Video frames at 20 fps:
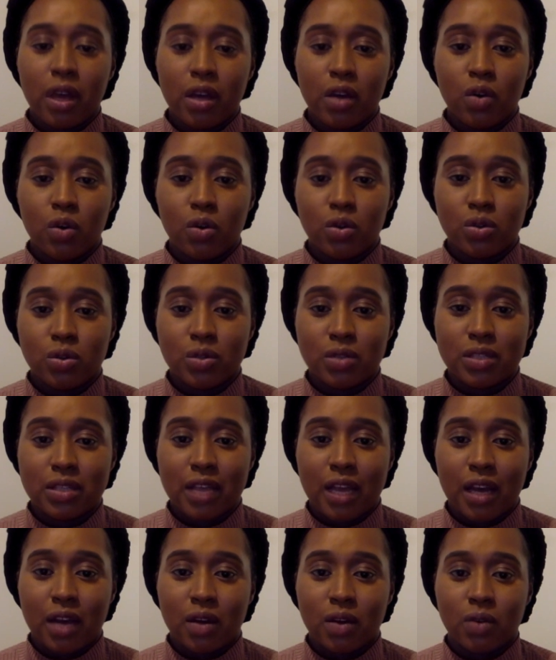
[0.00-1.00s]
course was set
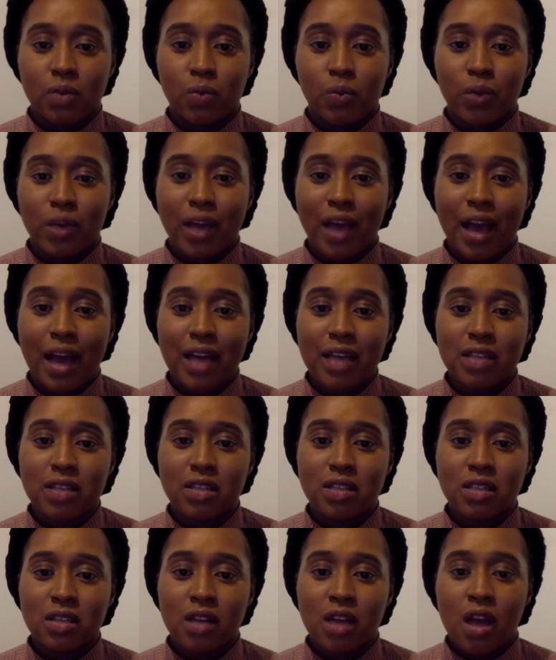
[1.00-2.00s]
out, we had
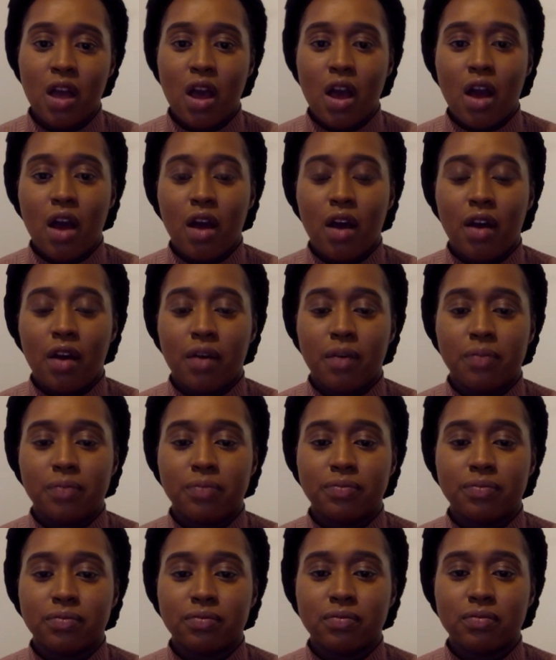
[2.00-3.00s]

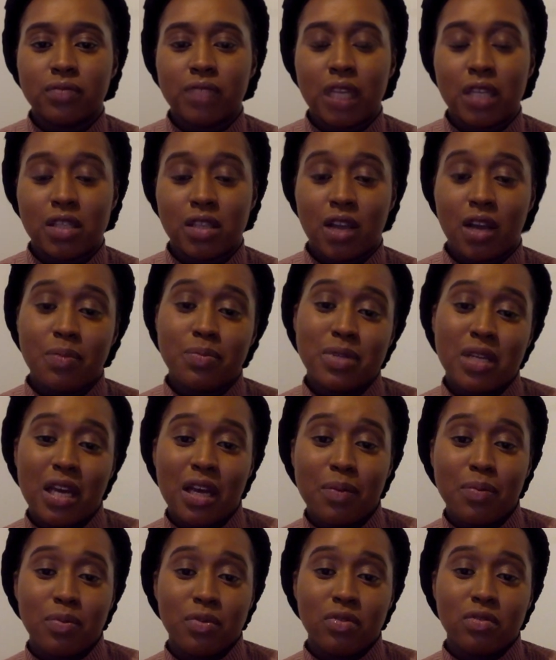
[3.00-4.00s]
a
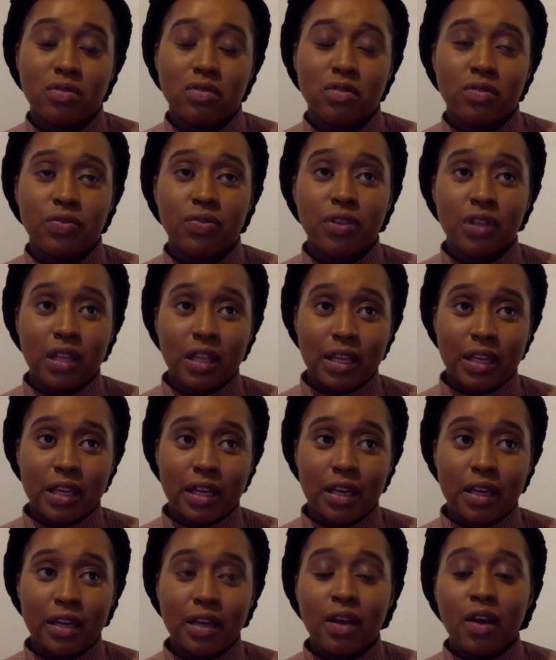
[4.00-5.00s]
timetable for the
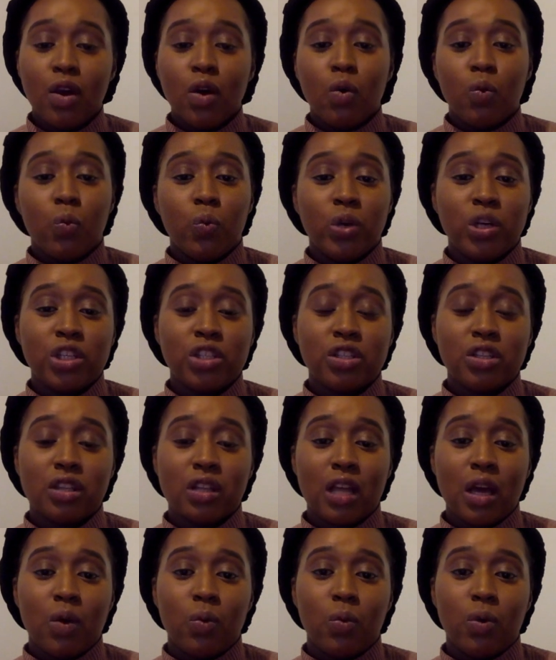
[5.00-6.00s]
year, which
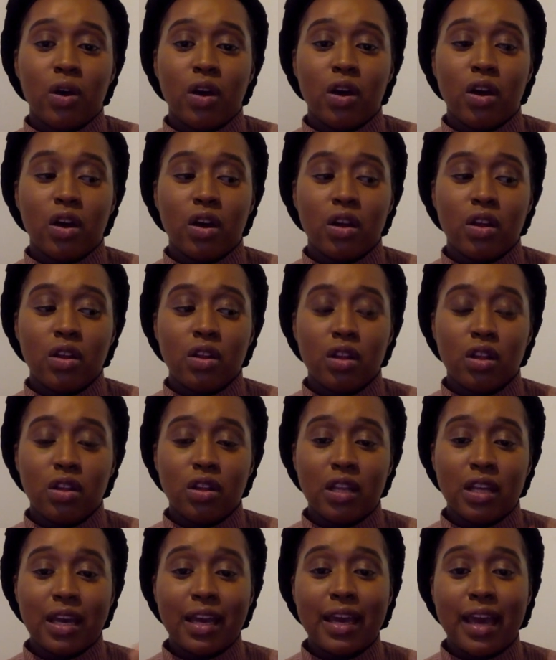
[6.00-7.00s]
there were
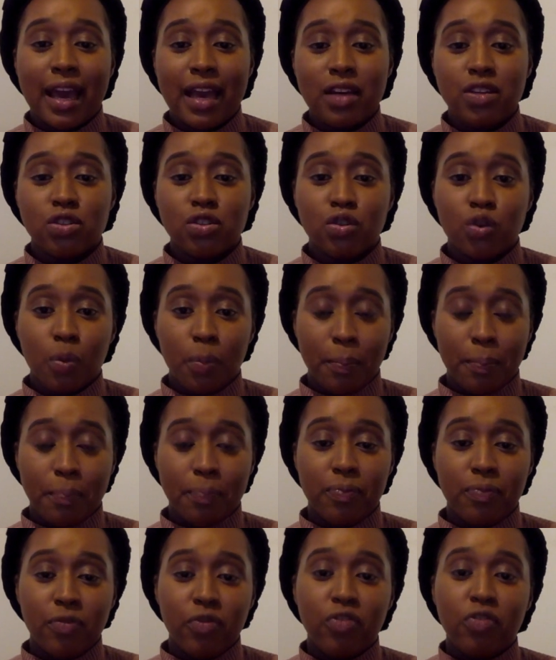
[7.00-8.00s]
the occasional
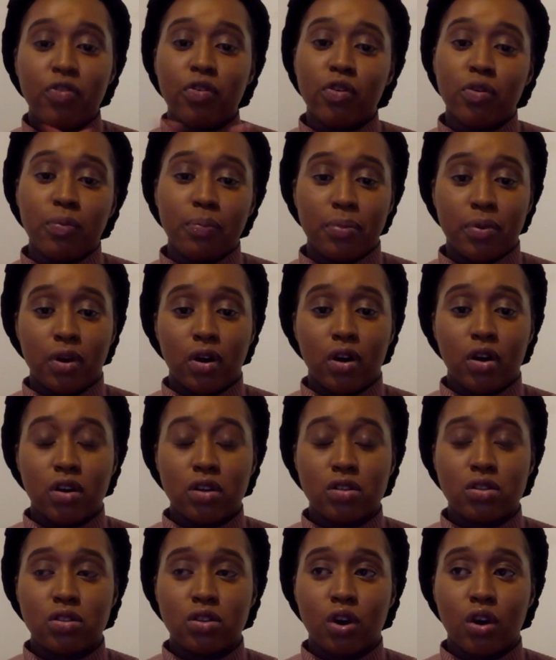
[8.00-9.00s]
full
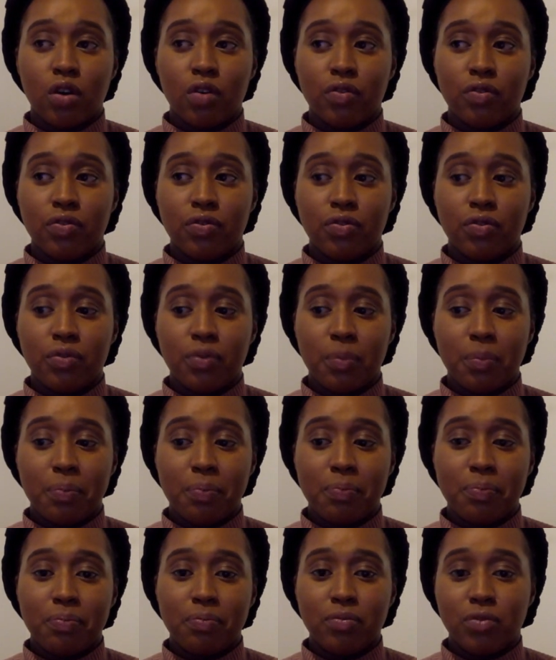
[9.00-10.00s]
blocks of
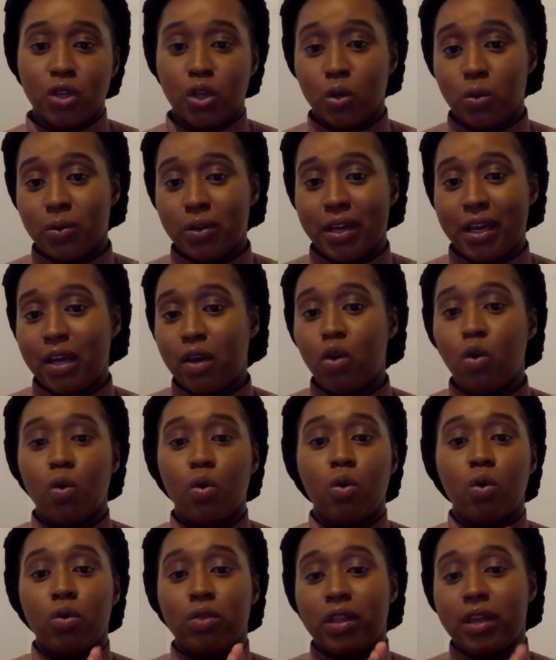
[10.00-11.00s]
uni
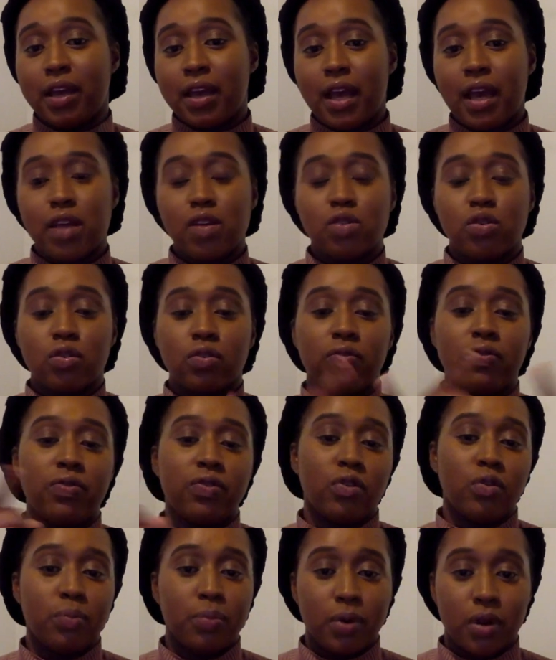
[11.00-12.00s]
or the occasional
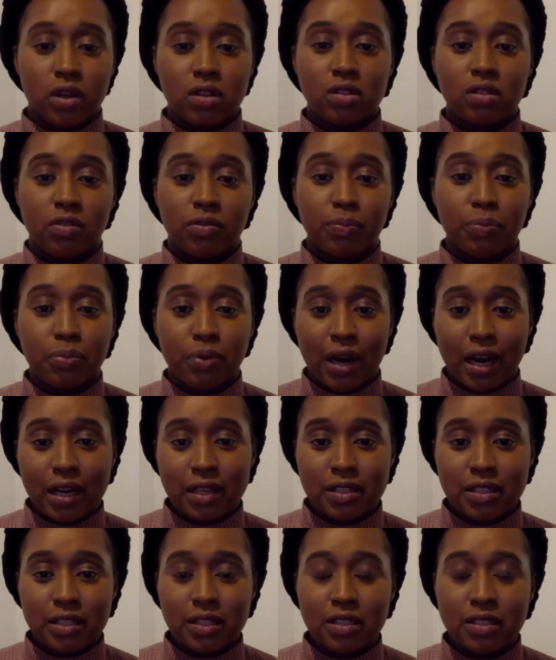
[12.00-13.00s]
full blocks of
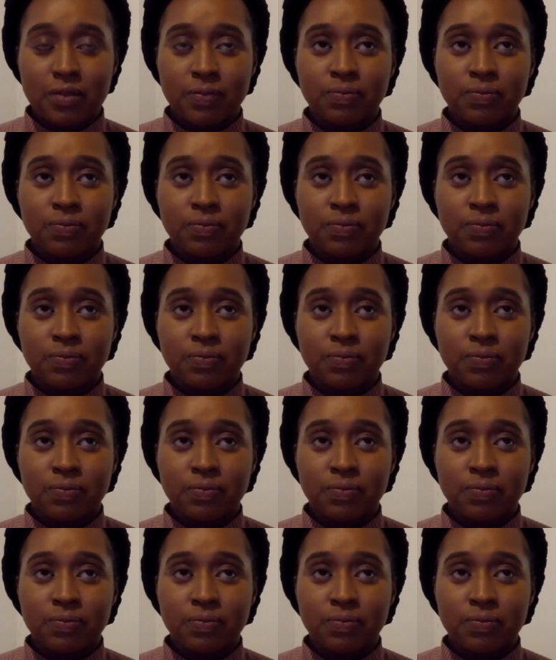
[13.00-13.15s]
practice.